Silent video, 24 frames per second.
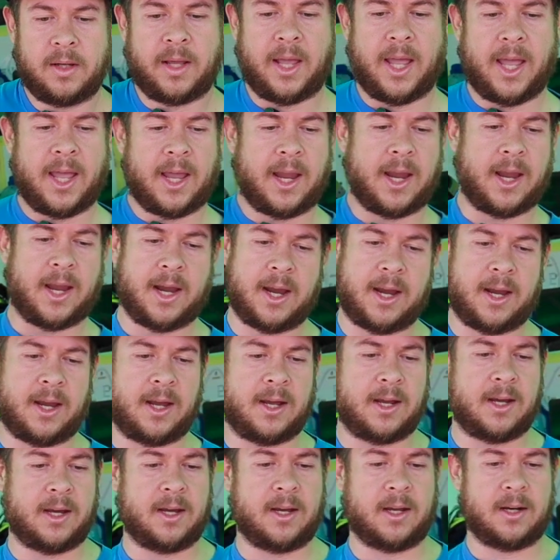
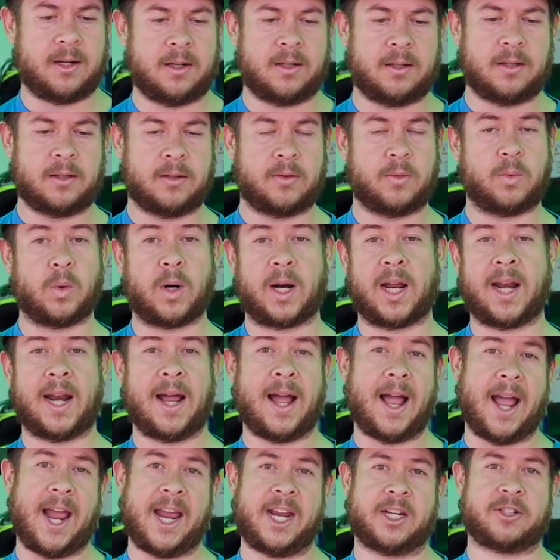and we're gonna
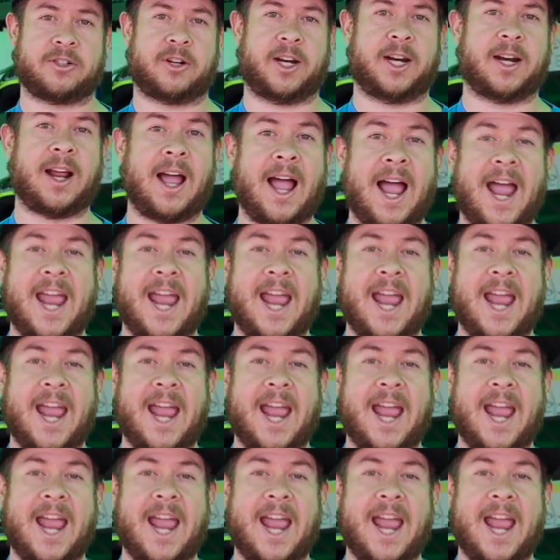hydrate.